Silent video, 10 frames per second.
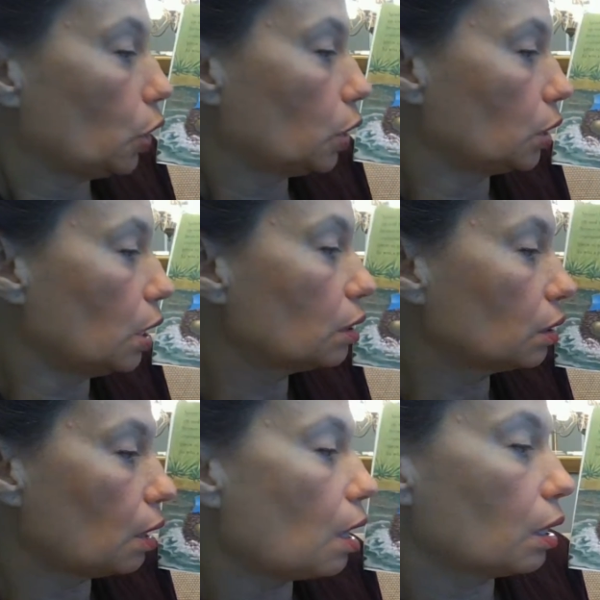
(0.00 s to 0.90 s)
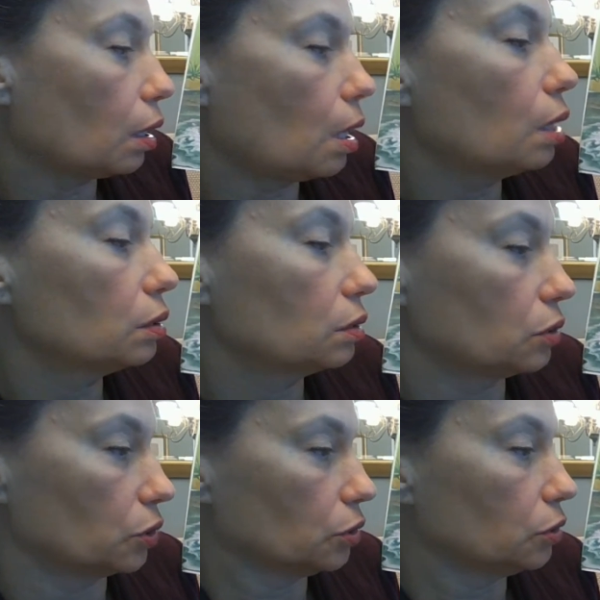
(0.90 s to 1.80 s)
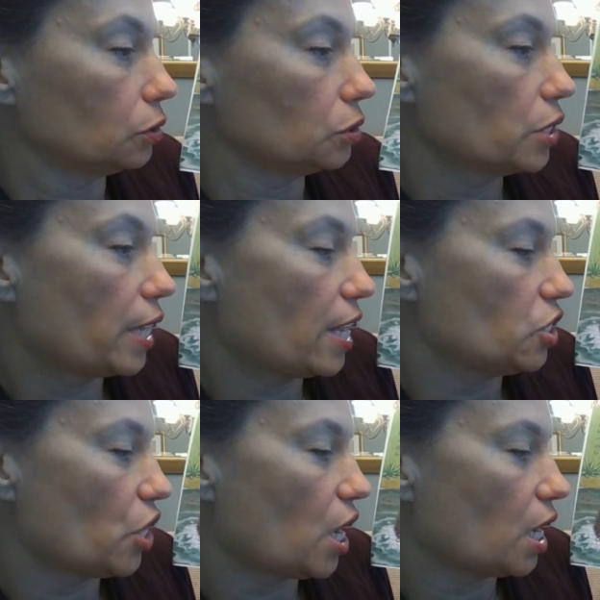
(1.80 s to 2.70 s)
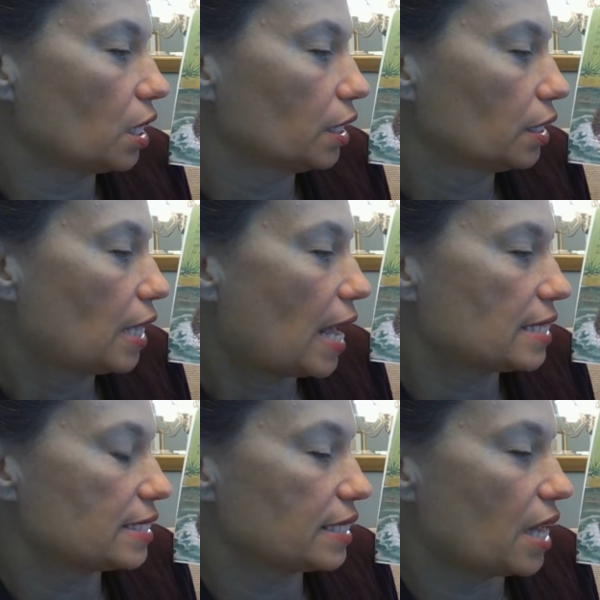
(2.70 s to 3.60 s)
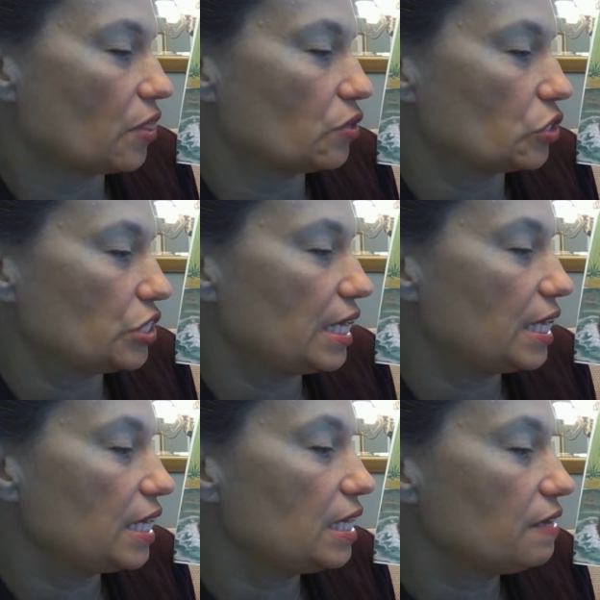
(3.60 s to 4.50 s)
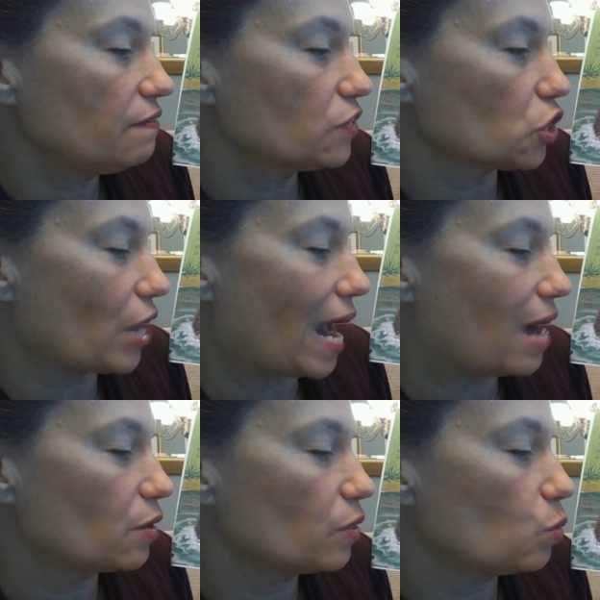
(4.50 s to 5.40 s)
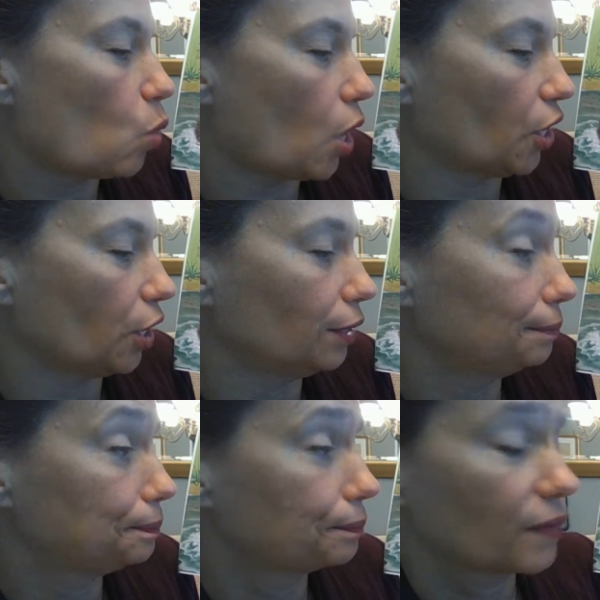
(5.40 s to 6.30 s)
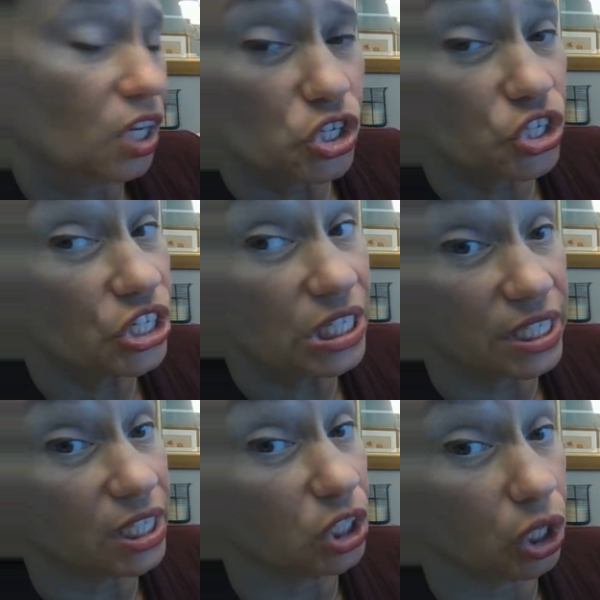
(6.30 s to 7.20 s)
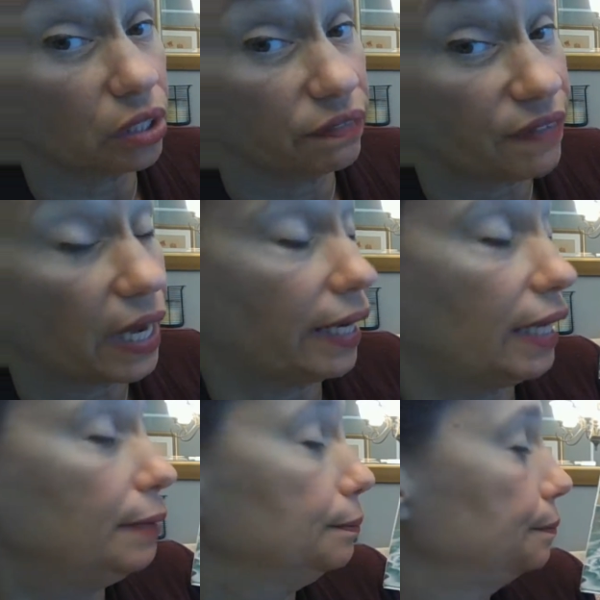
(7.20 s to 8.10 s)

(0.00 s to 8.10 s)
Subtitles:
Gluck, gluck, gluck, gurgled Hedgehog as the others heaved her out of the water. She did look funny.